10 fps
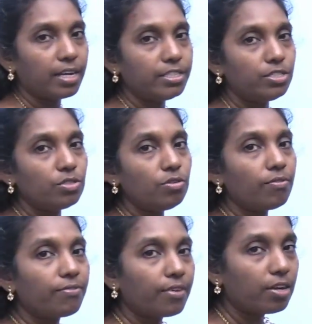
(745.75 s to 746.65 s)
into
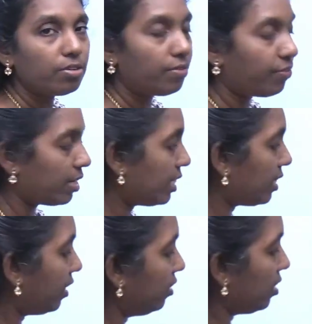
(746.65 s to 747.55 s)
5 different
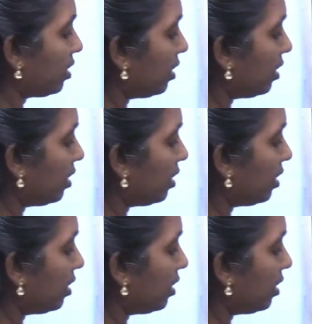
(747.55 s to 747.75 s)
stages.